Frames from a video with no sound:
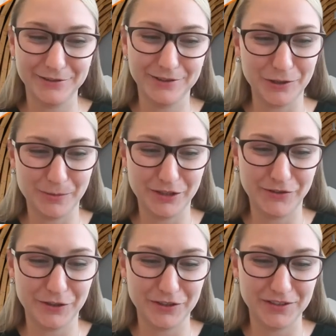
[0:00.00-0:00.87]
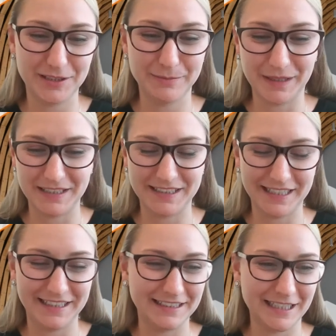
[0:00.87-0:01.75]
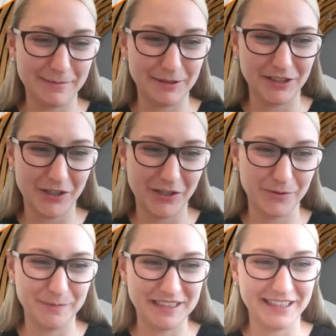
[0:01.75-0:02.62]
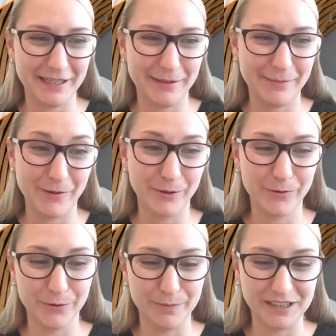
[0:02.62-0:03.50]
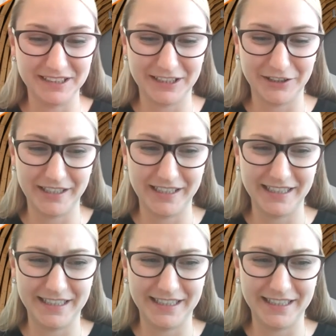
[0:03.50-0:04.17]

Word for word: you so much for taking time to talk with me today about Recruit Military.